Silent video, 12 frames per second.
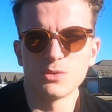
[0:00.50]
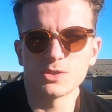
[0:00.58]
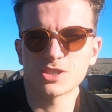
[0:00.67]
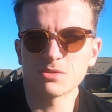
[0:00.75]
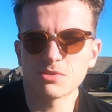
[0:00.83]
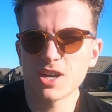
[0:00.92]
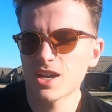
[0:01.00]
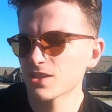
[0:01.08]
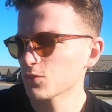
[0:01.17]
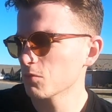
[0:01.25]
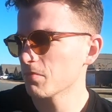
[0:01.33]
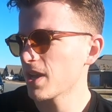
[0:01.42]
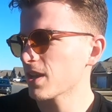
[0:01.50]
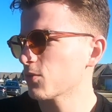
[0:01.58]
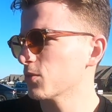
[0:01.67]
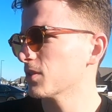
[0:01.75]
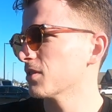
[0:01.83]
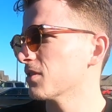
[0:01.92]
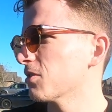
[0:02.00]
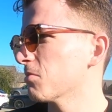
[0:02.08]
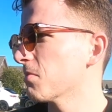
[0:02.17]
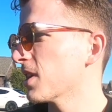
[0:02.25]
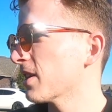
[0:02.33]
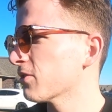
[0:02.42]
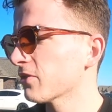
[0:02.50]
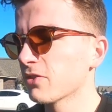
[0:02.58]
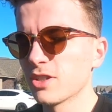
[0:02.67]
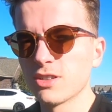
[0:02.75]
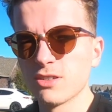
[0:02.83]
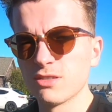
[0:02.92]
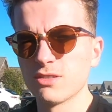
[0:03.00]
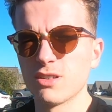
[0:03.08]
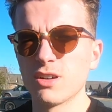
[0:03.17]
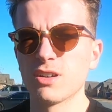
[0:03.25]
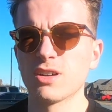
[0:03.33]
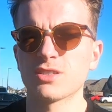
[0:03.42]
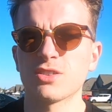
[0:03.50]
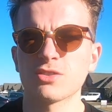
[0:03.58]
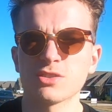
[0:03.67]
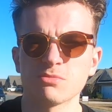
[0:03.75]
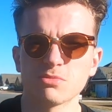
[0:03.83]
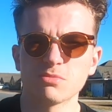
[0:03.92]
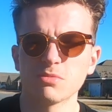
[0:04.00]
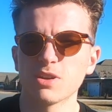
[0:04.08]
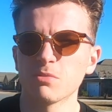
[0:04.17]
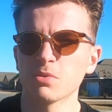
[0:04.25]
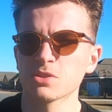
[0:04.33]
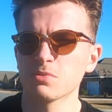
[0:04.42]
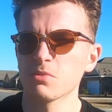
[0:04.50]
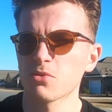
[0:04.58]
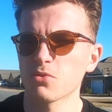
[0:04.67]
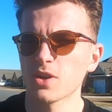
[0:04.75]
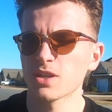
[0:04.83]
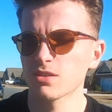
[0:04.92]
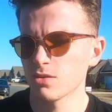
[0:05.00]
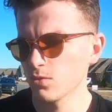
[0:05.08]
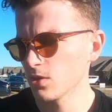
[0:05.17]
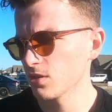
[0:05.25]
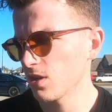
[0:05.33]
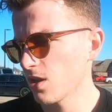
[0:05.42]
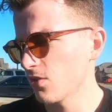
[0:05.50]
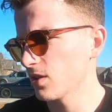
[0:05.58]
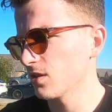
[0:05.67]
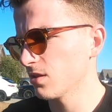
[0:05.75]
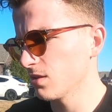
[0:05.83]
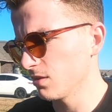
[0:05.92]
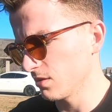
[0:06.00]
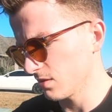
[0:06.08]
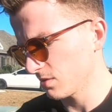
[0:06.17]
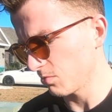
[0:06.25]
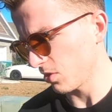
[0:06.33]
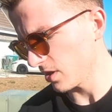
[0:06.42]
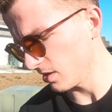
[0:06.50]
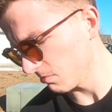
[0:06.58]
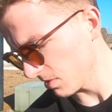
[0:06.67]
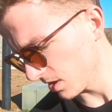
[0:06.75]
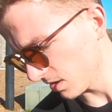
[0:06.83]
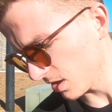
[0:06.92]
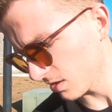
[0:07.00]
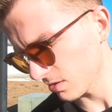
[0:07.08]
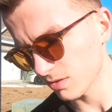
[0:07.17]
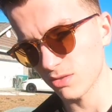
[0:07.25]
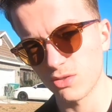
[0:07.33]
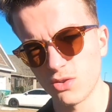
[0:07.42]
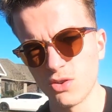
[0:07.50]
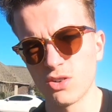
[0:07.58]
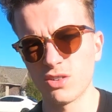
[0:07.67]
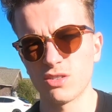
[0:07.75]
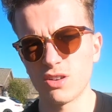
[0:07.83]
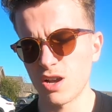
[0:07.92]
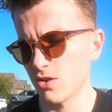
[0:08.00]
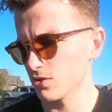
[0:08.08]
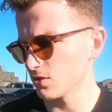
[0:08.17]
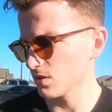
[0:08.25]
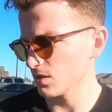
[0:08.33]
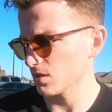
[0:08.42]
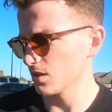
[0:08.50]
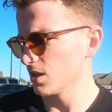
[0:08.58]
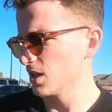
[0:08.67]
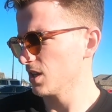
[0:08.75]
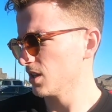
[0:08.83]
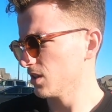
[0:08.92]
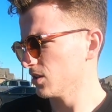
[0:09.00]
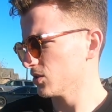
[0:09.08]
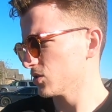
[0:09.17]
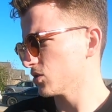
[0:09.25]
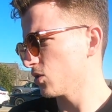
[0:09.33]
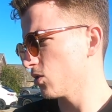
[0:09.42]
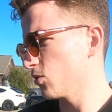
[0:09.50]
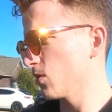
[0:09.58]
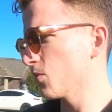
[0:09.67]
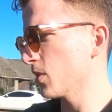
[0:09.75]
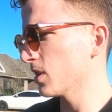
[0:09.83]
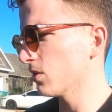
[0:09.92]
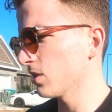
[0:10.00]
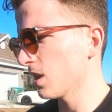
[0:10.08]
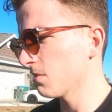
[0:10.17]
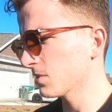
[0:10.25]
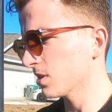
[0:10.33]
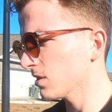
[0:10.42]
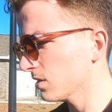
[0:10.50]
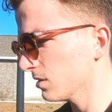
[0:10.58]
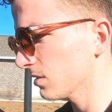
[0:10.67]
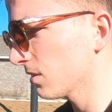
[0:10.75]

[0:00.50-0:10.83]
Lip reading: What's up, guys? We're back with another Maverick video. I talked to a bunch of people on Reddit. They were wondering how I did the spray and bedliner on our truck. So we went on Amazon